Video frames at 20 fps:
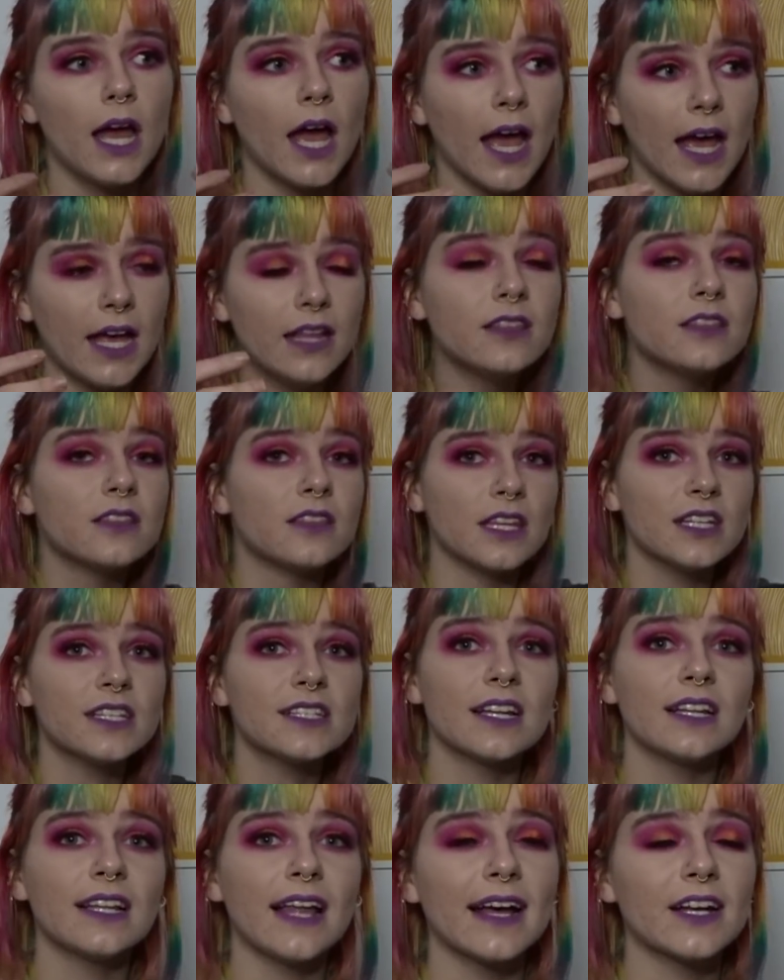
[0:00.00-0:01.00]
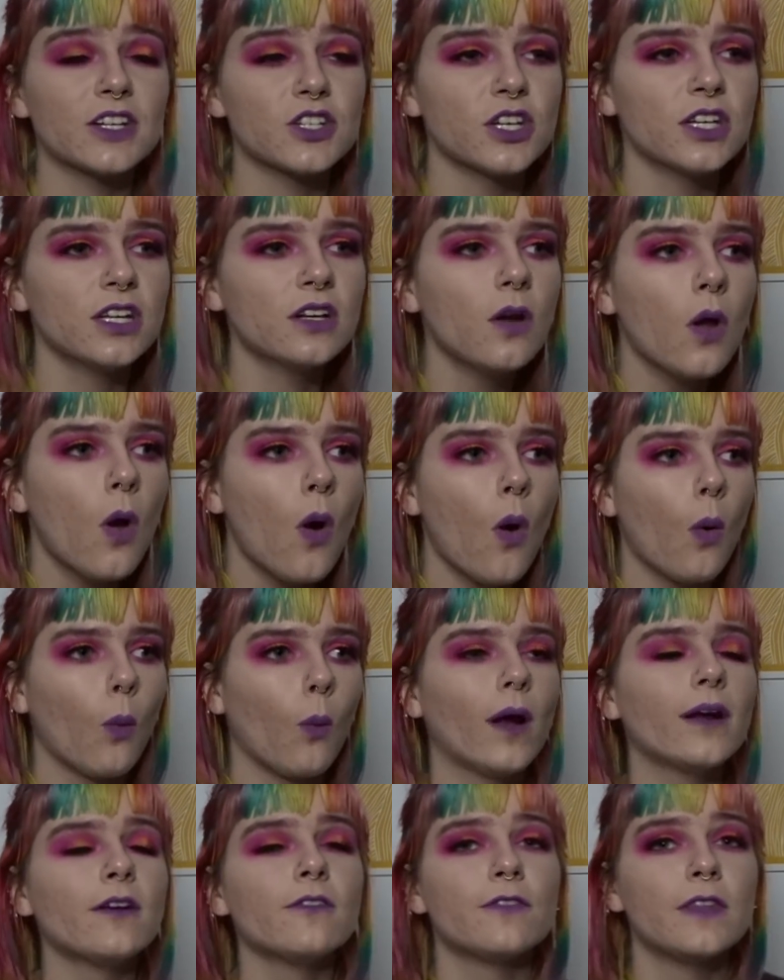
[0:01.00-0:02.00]
In this election,
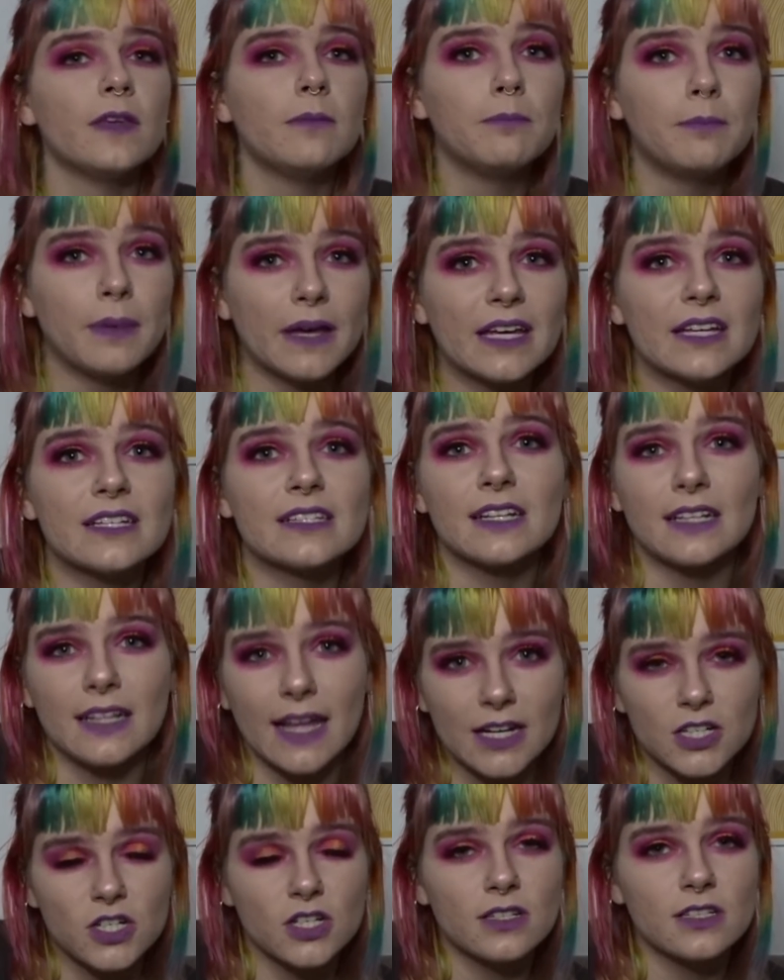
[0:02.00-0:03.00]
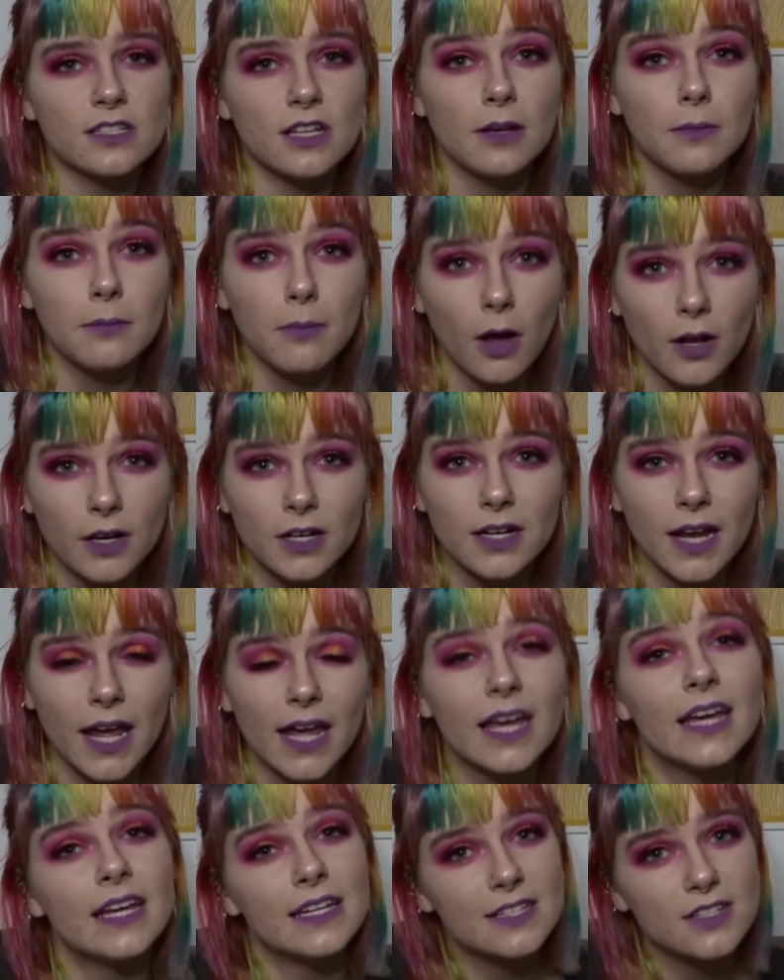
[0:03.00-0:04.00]
one of the biggest elections in modern day
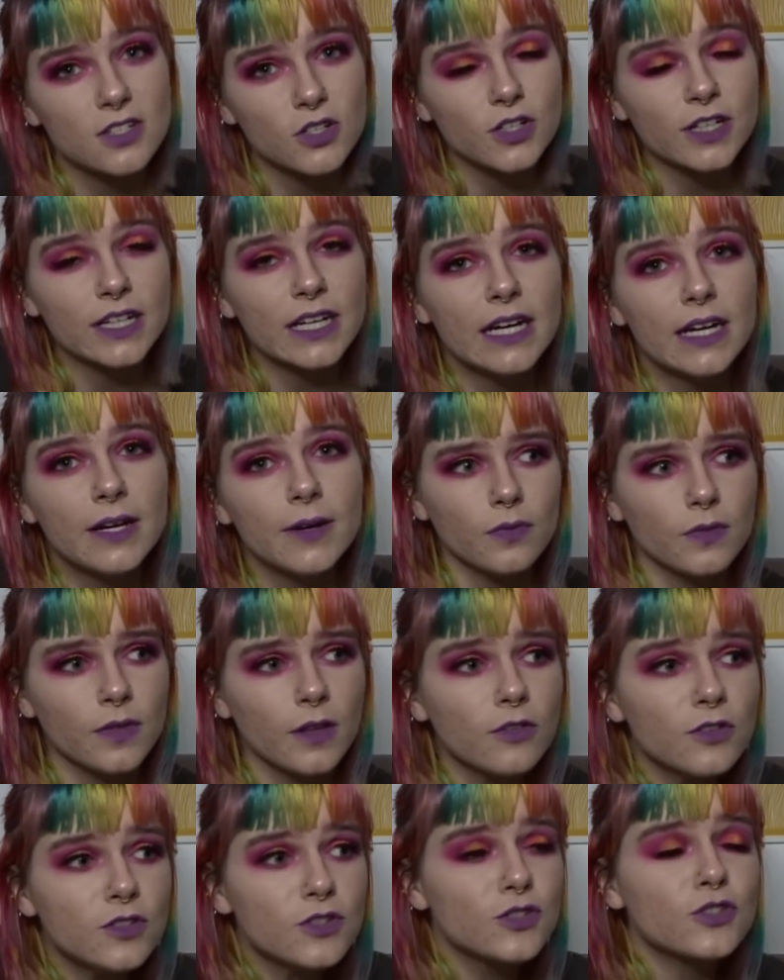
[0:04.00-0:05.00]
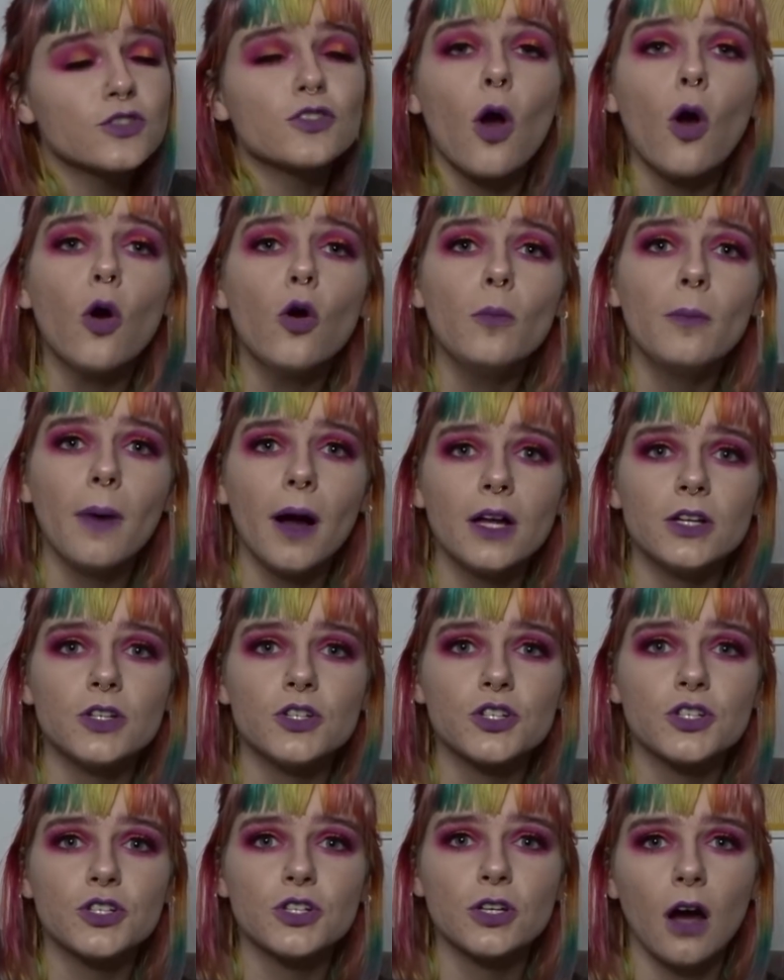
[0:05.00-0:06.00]
history, there is so
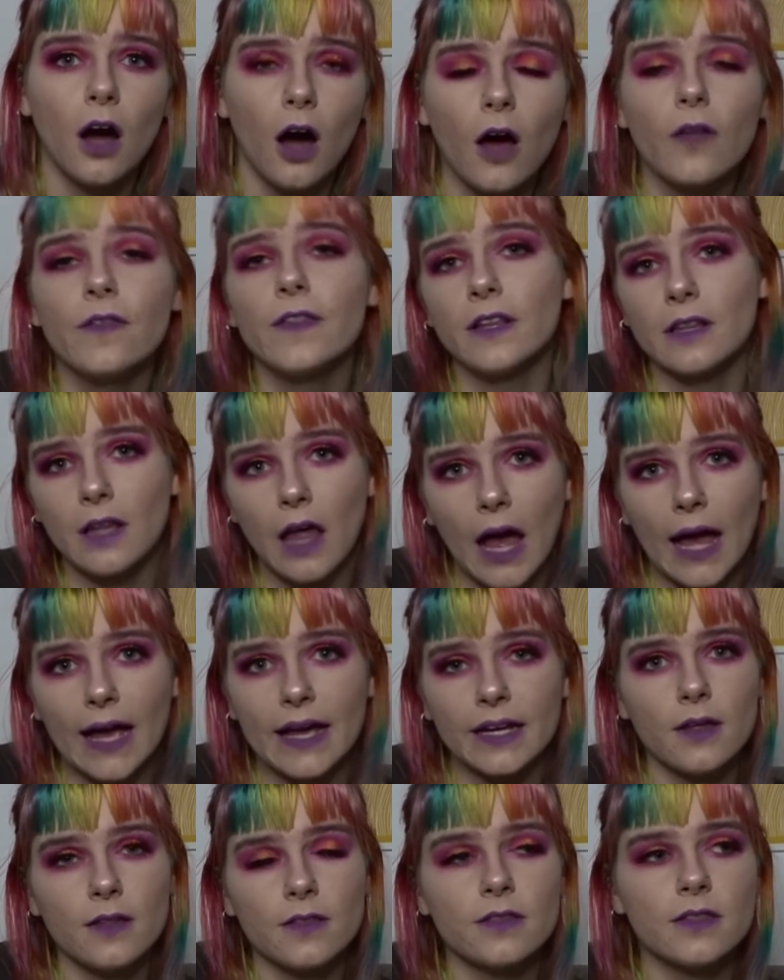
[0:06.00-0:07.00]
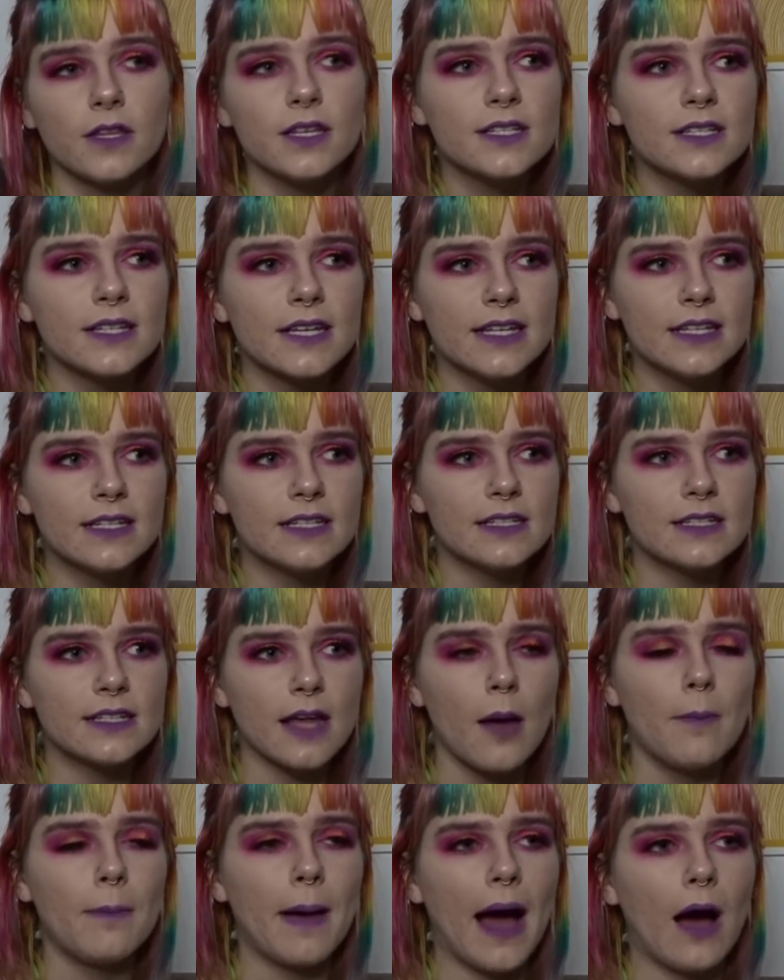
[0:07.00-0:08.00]
much on the line. This is
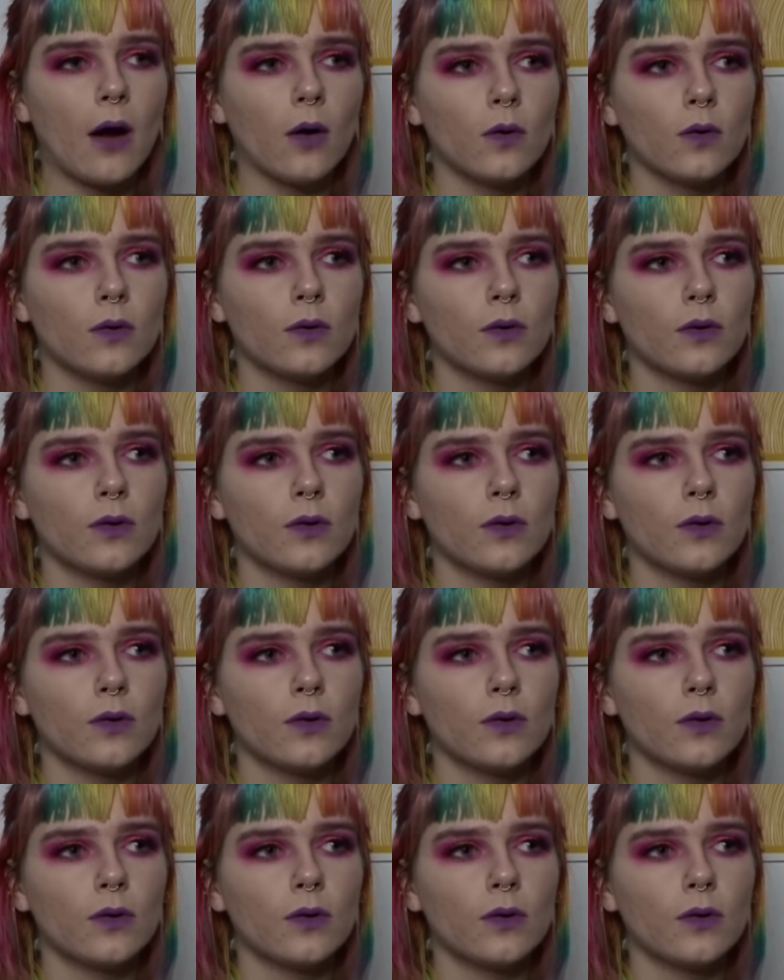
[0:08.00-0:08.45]
about